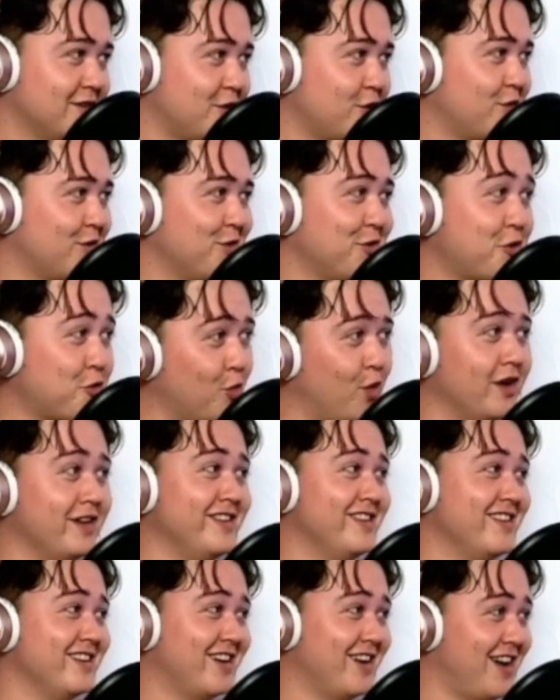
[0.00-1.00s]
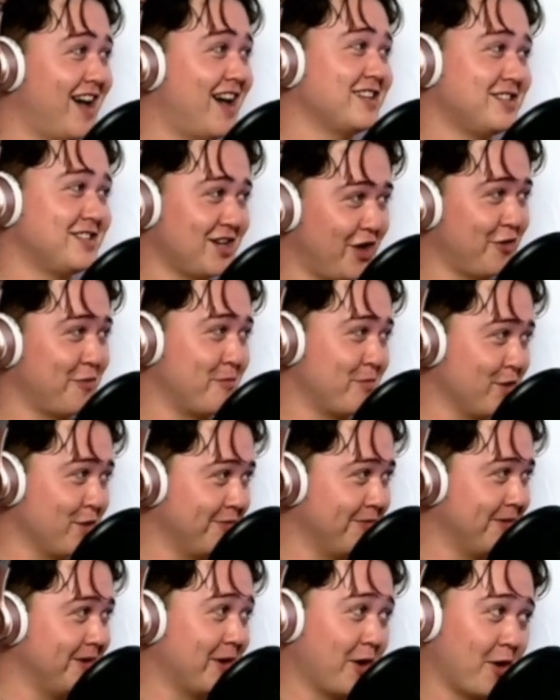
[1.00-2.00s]
There wasn't. I saw the
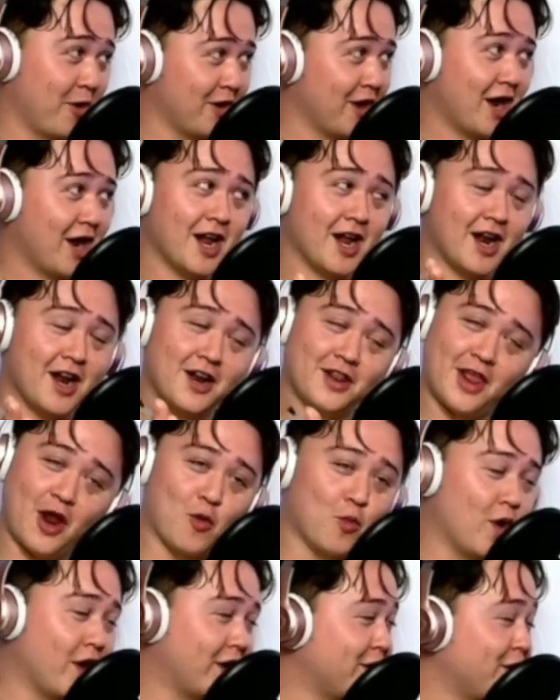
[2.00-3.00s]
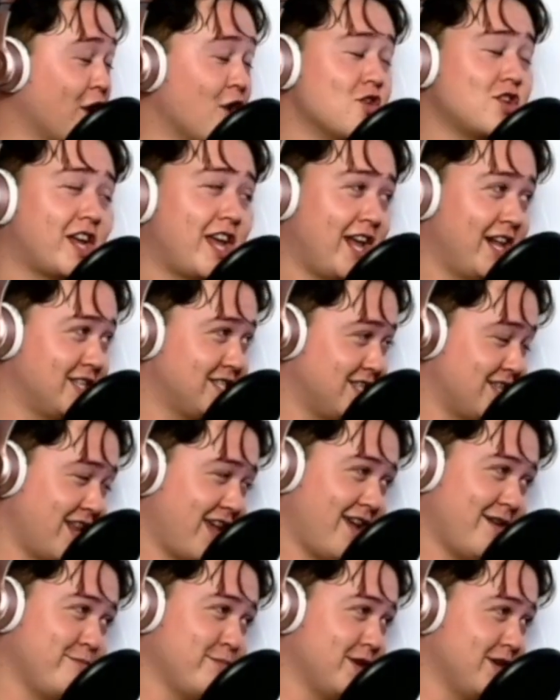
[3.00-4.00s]
movie. There wasn't no kids in
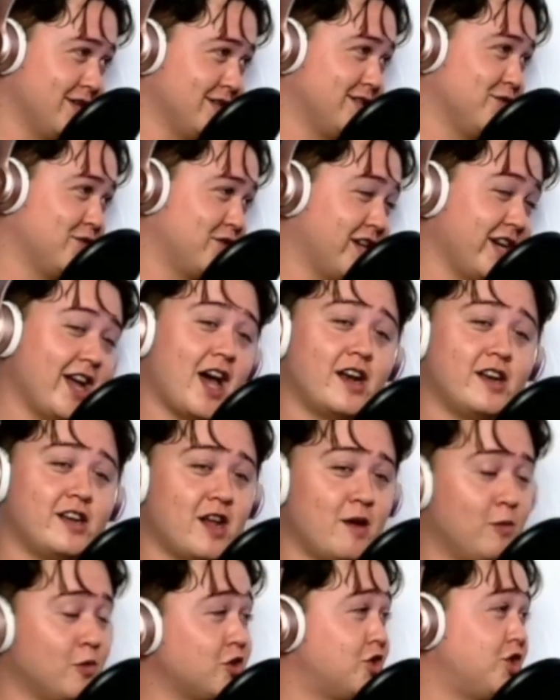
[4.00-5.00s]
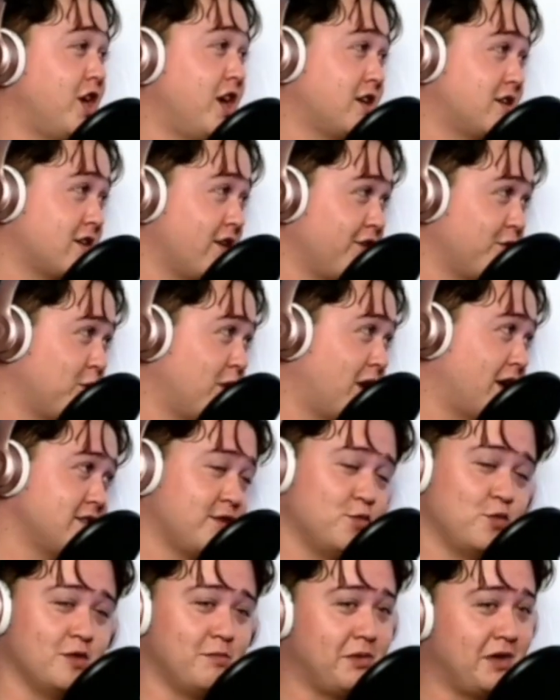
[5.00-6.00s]
that bus. Okay, I double checked. Otherwise, I
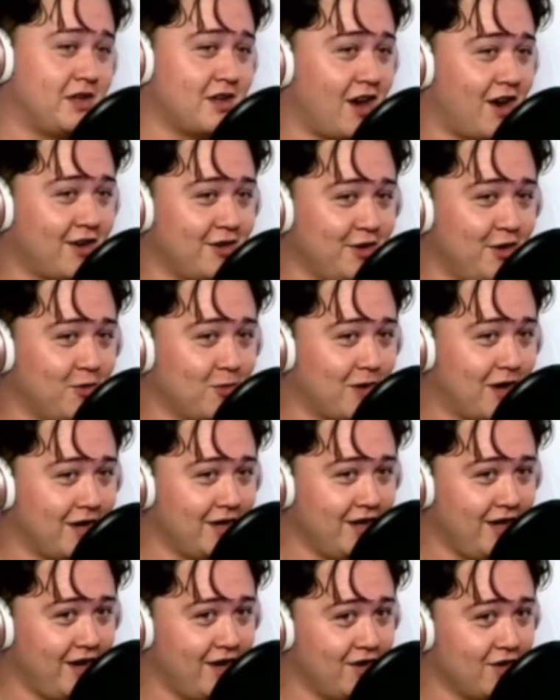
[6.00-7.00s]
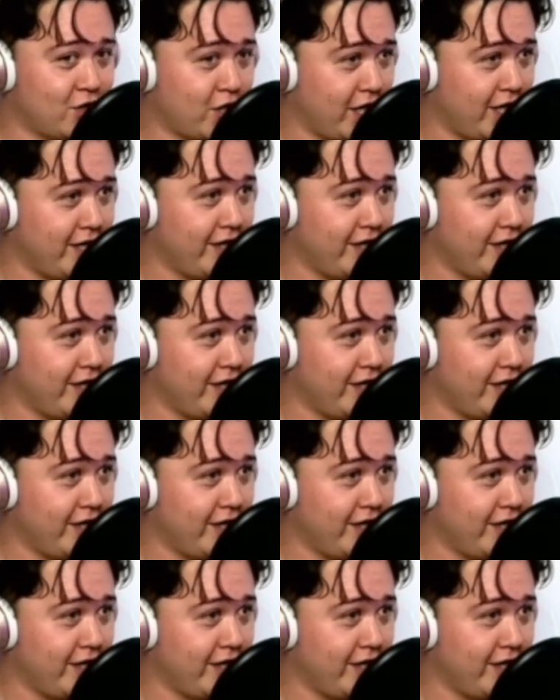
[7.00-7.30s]
wouldn't be talking to you right now. Okay.